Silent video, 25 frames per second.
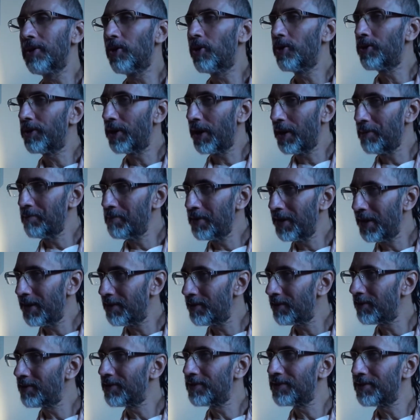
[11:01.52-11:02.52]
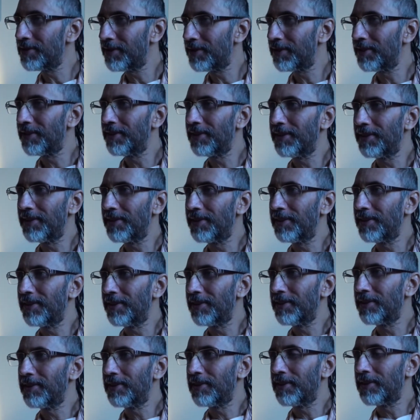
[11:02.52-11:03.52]
your remnants.
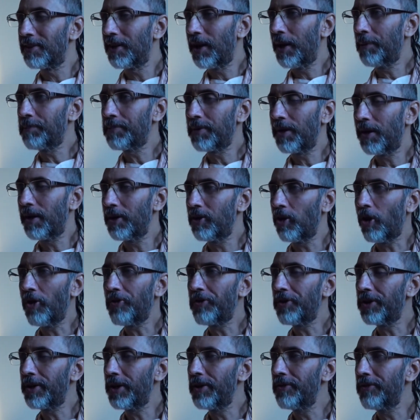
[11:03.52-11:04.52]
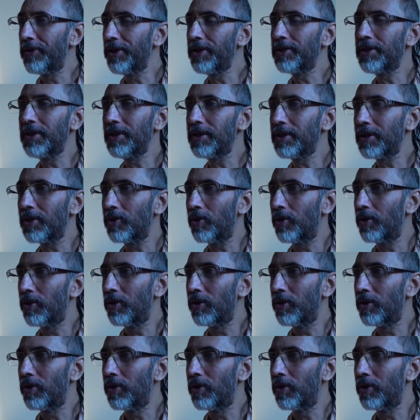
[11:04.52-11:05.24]
After I offer everything